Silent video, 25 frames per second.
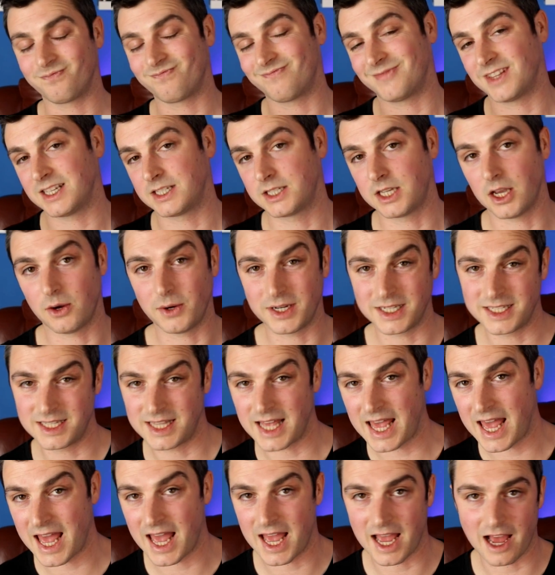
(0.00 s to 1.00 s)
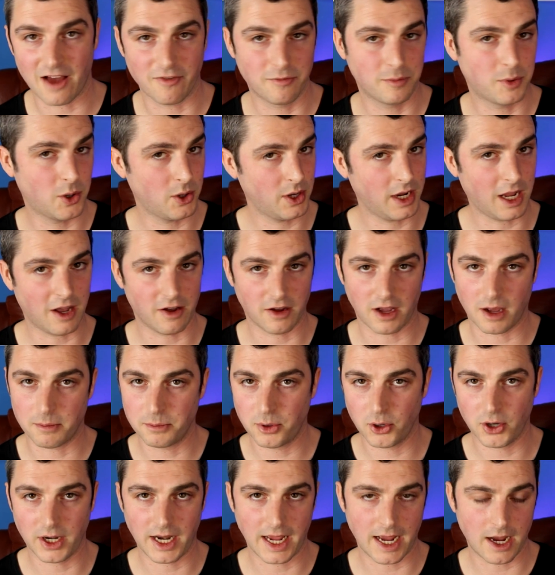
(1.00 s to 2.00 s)
So it's there. I'm
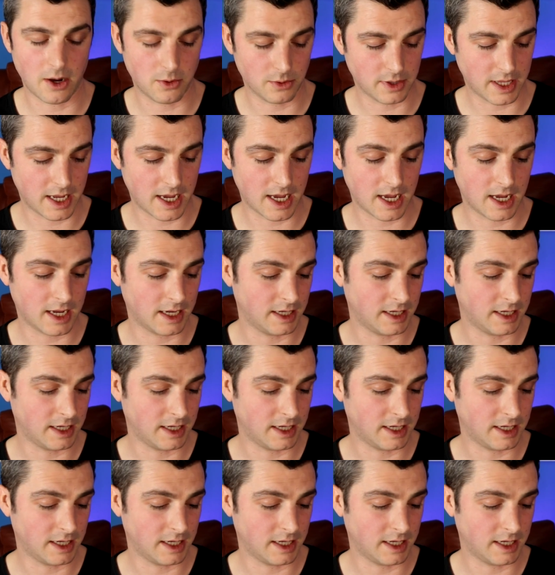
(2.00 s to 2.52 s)
putting it out there.